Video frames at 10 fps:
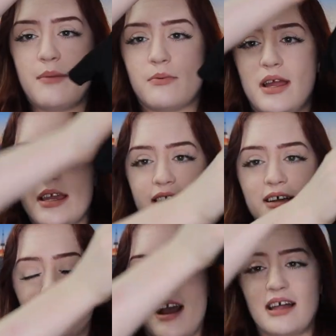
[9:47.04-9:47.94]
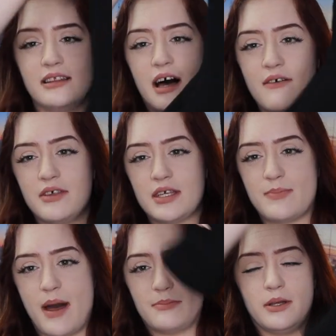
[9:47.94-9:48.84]
top right here. I love these
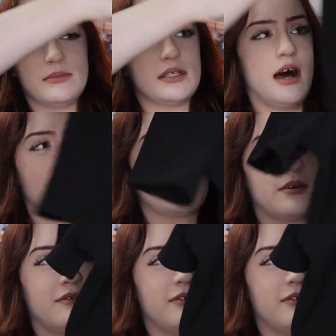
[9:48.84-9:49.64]
peplum tops. I don't